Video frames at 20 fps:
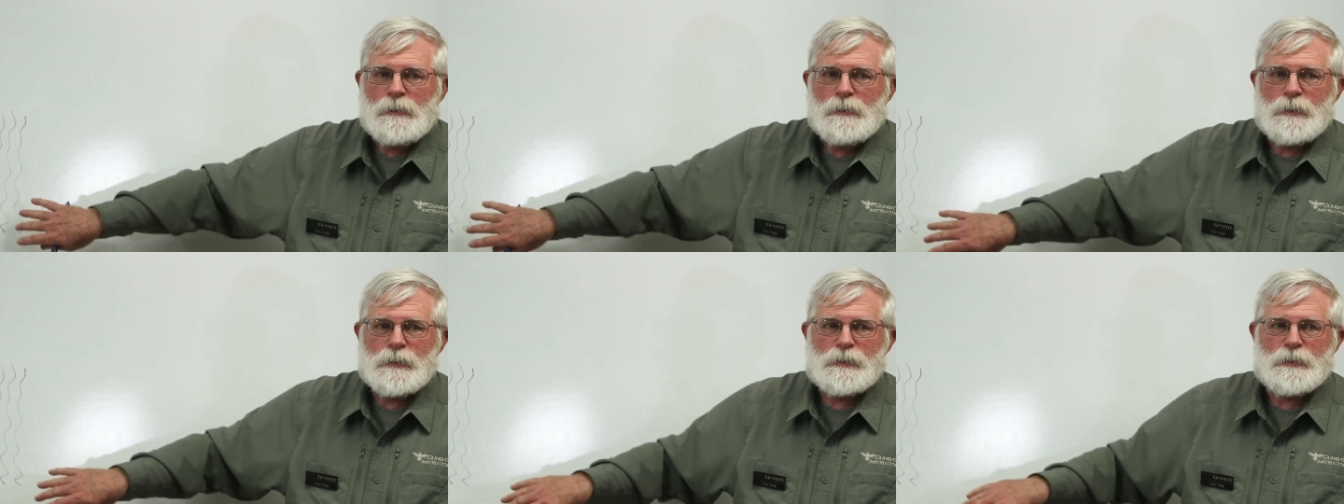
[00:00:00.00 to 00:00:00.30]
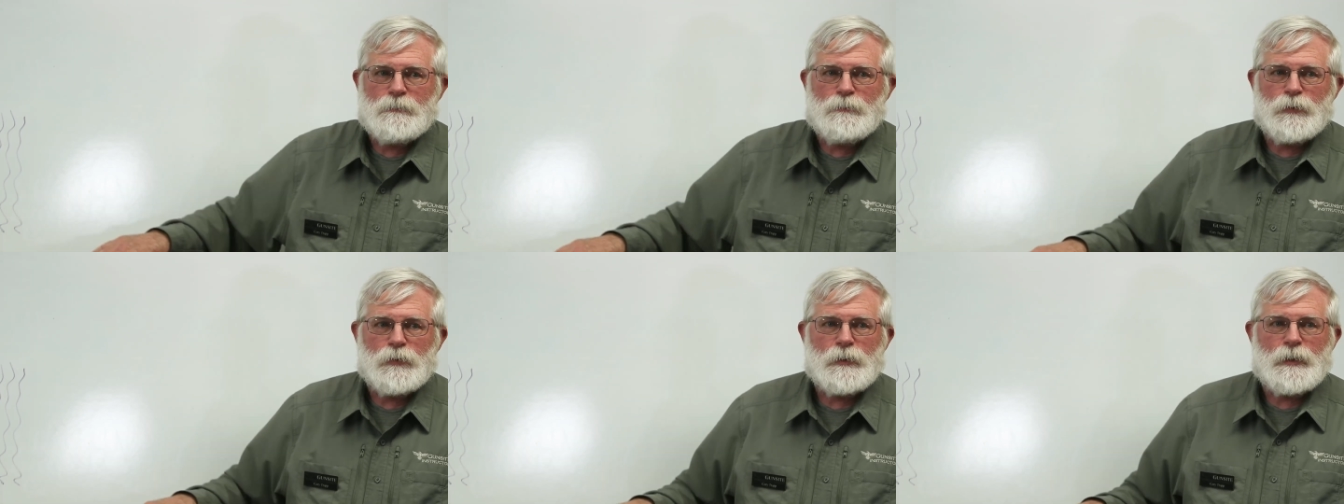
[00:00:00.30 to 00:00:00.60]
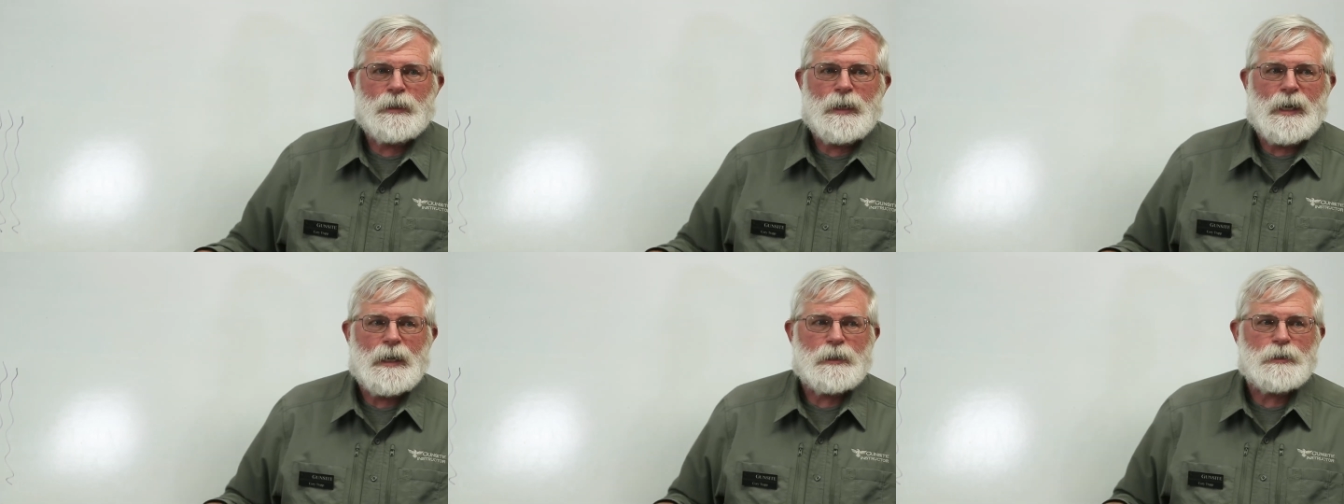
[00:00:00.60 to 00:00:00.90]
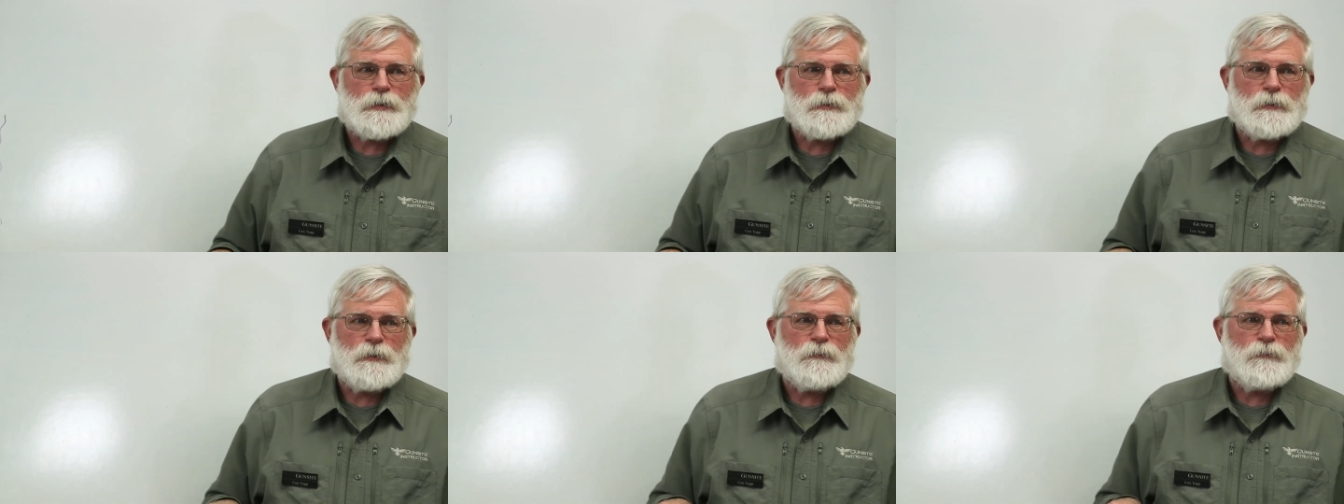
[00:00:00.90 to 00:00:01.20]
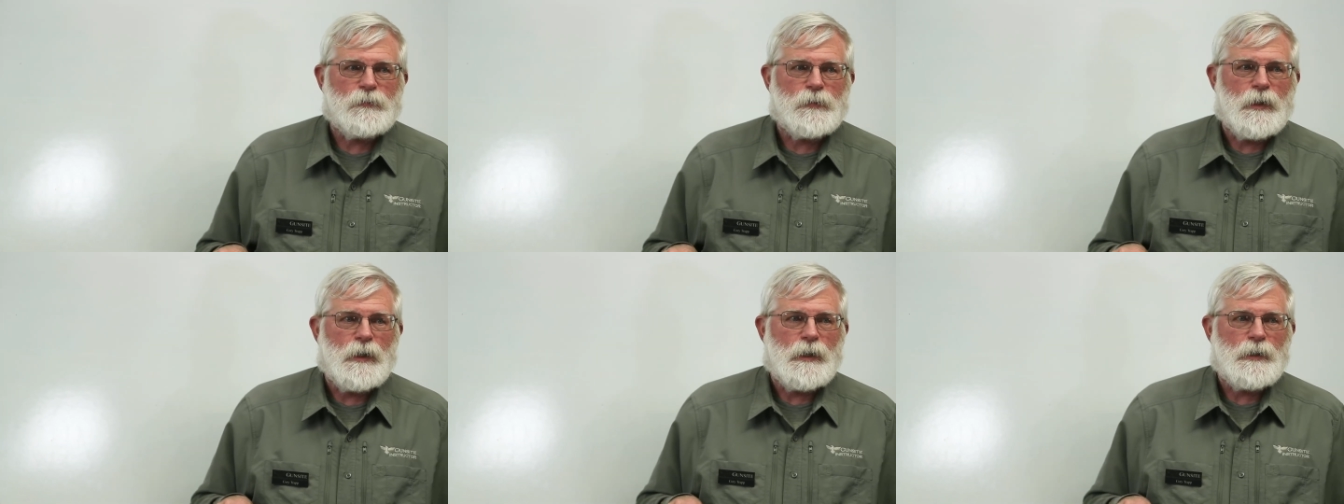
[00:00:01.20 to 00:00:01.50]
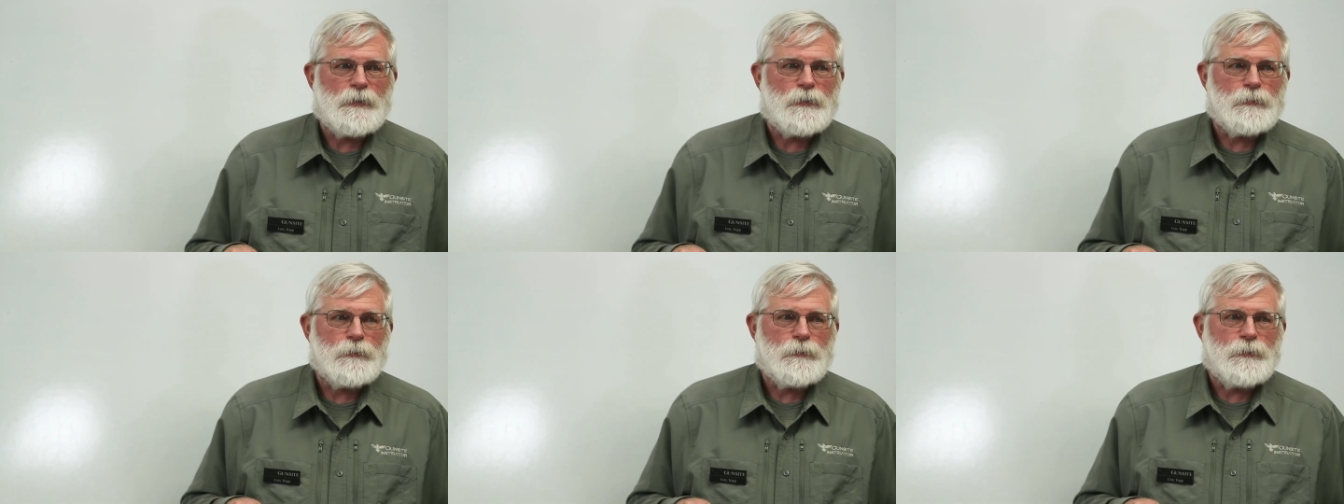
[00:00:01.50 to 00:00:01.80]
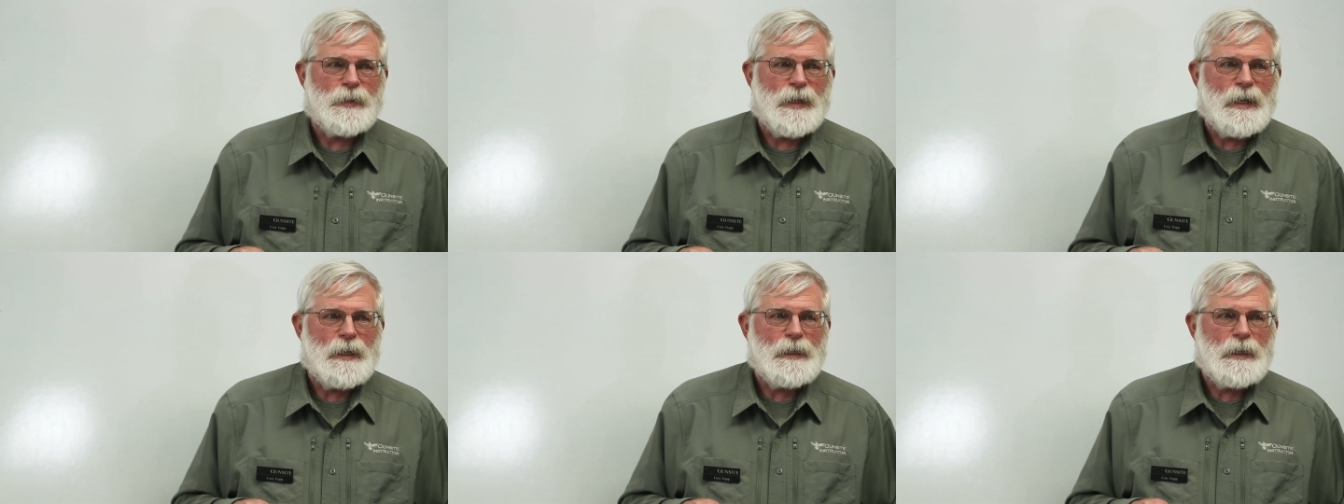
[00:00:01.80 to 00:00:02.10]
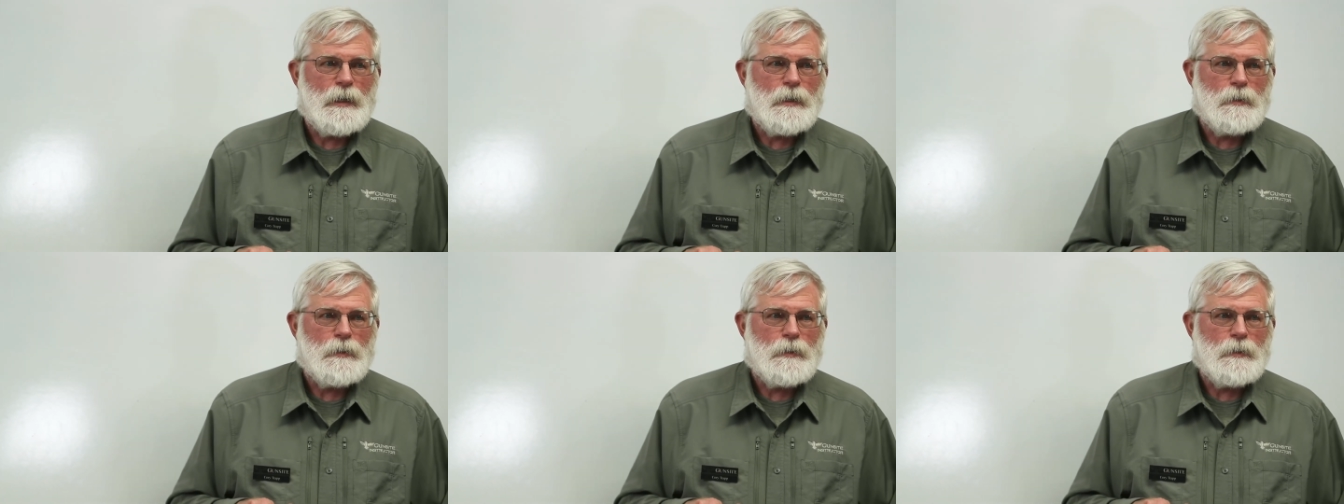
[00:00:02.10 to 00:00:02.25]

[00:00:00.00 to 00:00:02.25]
does the bullet actually fly through that